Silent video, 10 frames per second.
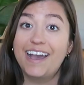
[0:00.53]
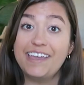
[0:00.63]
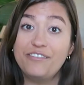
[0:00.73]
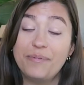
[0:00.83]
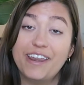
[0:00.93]

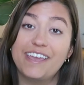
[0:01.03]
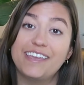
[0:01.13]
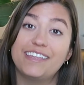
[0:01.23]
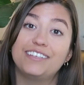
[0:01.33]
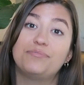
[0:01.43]
Hi everybody,
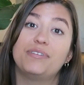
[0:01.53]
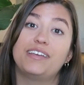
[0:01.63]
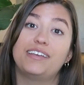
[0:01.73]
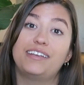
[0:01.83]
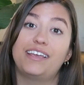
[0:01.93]
it has
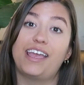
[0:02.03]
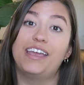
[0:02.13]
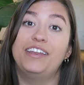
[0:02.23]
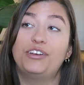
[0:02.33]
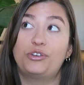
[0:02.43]
been
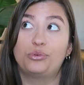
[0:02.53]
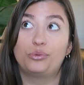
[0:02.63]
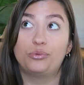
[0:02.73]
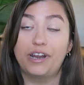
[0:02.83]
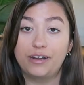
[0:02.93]
an
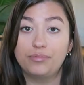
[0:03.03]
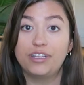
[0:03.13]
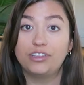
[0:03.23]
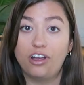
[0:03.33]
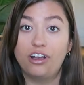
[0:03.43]

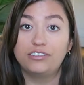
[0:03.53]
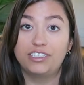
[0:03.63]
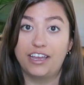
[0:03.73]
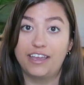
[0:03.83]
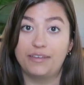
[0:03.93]
incredibly long
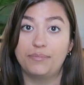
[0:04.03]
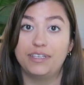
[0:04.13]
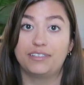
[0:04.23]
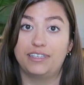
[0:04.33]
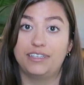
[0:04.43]

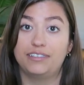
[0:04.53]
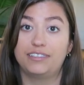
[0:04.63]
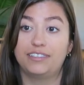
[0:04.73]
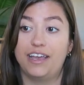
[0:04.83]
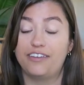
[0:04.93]
time
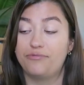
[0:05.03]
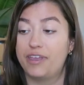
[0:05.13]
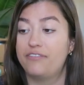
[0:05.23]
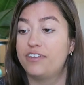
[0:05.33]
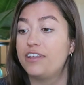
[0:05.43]
since I've
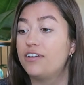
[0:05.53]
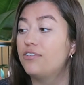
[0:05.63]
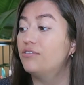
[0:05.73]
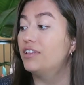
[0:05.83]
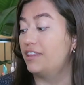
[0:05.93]
made a
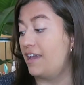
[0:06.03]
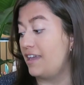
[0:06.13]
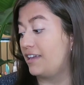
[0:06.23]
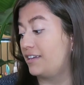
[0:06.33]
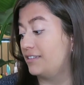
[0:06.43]
video,
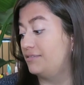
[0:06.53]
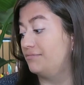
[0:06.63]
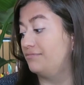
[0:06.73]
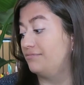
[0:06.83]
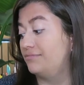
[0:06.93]
like
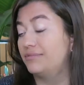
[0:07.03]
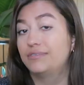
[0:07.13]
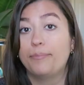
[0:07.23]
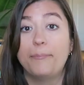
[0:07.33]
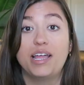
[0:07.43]

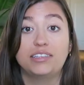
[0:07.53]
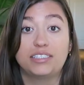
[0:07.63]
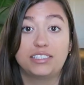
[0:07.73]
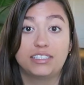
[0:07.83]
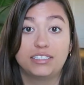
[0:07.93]

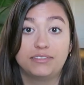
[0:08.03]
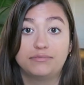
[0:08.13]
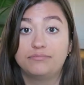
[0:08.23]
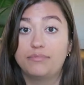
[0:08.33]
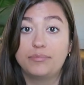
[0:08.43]
months,
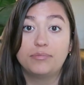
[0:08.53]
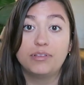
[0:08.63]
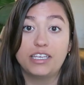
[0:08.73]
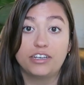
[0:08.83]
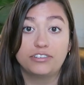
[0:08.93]

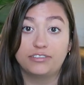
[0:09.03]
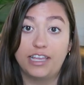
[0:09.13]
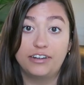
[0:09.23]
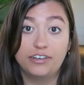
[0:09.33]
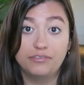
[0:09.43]
probably years,
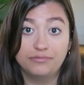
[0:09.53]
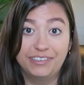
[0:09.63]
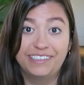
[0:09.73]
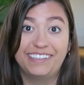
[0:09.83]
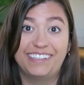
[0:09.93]
I don't
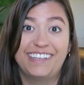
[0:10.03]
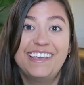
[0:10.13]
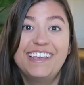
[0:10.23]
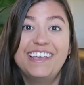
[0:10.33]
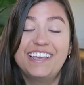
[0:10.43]
know.
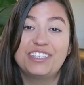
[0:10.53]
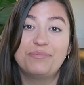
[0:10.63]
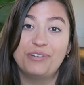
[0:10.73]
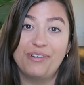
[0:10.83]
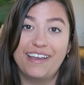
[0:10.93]
It's
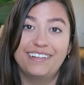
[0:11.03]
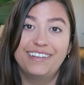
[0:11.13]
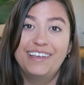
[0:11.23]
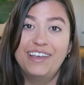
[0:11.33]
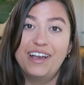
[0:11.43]
been a while,
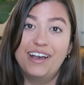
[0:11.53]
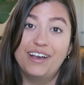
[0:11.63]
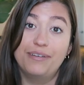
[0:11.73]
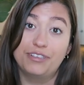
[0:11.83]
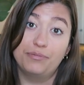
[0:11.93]

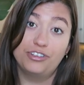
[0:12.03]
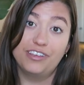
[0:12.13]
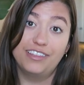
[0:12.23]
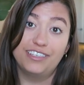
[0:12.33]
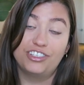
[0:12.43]
um,
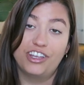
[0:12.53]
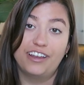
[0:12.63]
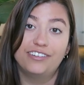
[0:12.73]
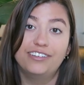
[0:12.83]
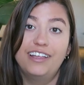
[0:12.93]
especially on this
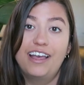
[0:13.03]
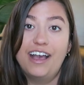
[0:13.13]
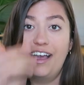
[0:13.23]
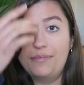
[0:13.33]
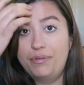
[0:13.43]
channel.
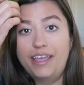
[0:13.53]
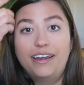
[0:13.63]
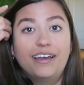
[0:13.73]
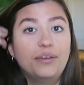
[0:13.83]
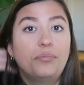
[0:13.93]
I
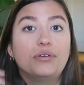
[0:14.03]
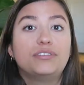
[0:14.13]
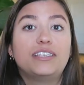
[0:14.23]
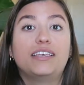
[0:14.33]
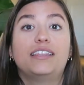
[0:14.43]
plan on
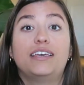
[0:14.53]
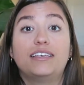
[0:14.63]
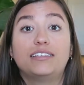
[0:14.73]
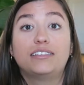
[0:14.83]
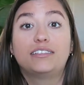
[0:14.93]
posting
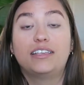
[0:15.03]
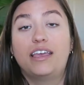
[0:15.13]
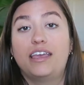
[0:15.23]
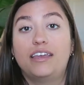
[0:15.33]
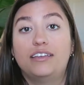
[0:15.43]
this
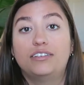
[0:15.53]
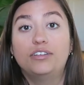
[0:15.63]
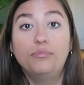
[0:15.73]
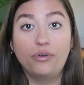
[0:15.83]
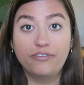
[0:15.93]
and
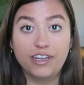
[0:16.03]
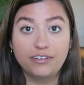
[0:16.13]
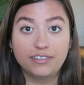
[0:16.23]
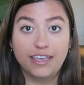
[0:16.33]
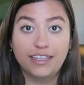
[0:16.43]
more
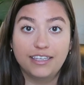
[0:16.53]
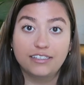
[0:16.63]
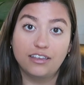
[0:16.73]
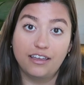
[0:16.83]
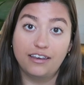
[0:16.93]
videos like
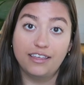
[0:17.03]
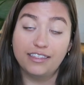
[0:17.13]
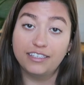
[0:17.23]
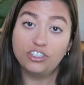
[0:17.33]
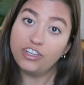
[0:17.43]
this on
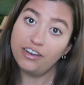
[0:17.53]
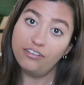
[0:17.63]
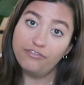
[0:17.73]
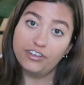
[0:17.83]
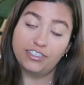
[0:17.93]
this
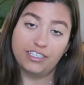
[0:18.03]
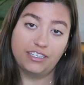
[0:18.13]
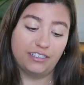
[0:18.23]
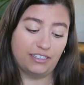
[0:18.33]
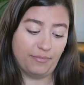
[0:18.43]
channel
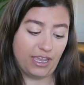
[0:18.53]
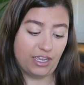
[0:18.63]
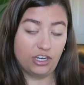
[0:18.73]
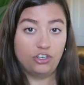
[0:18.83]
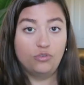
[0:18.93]
versus
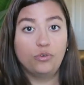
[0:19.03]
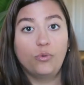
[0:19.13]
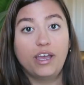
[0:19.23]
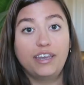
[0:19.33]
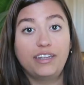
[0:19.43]
my newer
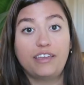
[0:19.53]
one.